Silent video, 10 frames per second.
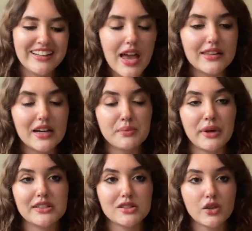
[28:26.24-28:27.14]
And then he
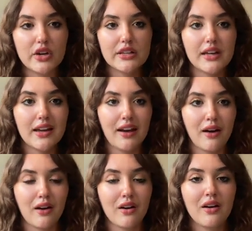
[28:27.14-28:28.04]
places her in the
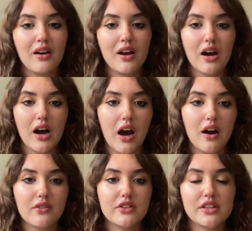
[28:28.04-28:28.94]
care
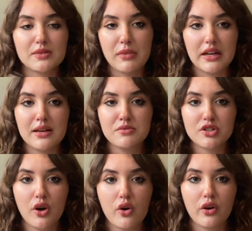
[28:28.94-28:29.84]
of this man named
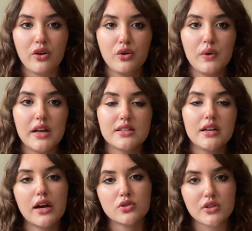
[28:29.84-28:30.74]
Stoker, who is a
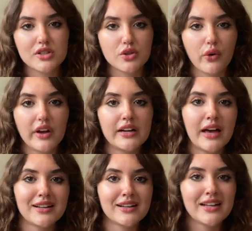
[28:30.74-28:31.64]
natural historian
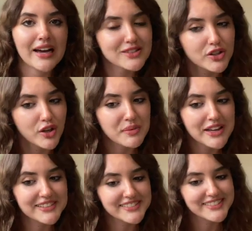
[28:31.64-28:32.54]
and a
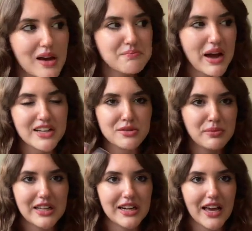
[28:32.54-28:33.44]
taxidermist. A match
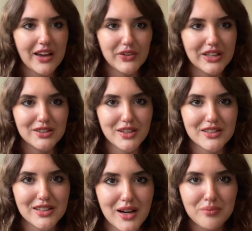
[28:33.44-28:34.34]
made in heaven, look
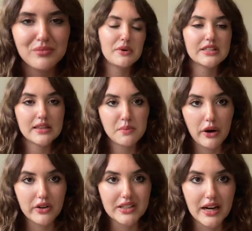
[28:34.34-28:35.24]
at them. But then the
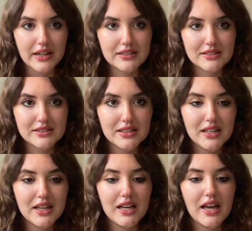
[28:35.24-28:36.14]
Baron dies,
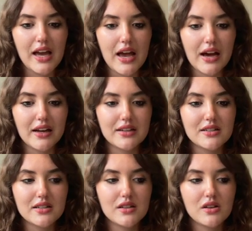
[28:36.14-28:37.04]
and